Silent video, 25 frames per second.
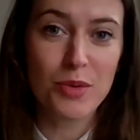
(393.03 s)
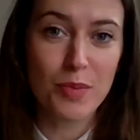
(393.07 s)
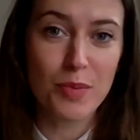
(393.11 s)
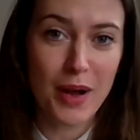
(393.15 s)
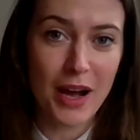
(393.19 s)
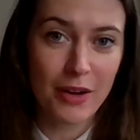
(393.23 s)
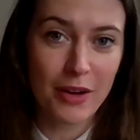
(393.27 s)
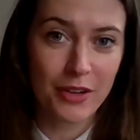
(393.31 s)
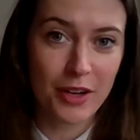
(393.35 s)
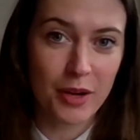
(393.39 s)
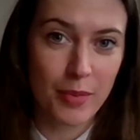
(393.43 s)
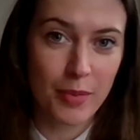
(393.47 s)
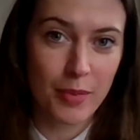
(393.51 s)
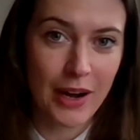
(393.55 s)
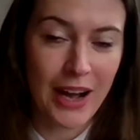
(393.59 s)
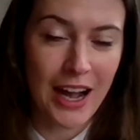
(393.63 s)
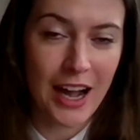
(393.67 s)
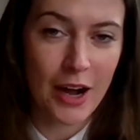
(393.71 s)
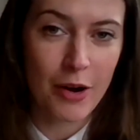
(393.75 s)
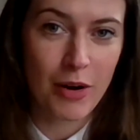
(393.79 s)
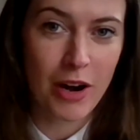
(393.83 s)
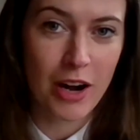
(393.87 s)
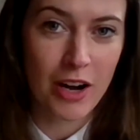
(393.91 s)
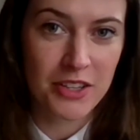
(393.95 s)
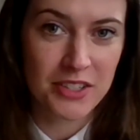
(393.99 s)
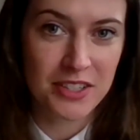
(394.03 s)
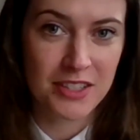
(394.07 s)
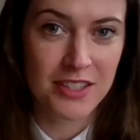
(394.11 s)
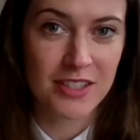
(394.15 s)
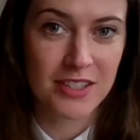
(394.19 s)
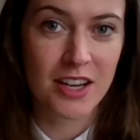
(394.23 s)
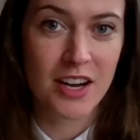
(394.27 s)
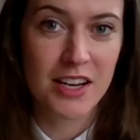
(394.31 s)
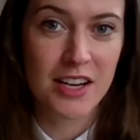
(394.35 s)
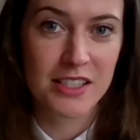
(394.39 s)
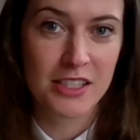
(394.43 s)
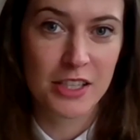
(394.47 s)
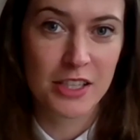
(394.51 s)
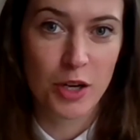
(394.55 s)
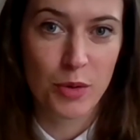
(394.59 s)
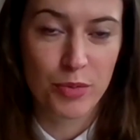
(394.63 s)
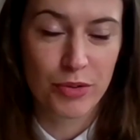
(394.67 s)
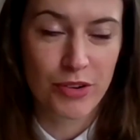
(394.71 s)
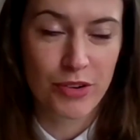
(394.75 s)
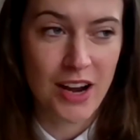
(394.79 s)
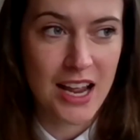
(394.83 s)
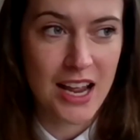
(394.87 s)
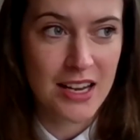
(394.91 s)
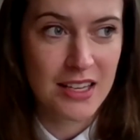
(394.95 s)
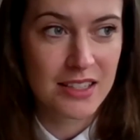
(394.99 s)
amount about how our society
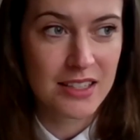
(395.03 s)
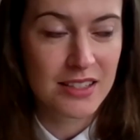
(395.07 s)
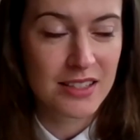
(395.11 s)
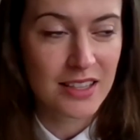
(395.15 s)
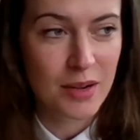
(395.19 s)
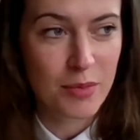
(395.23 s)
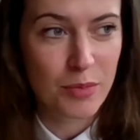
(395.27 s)
operates.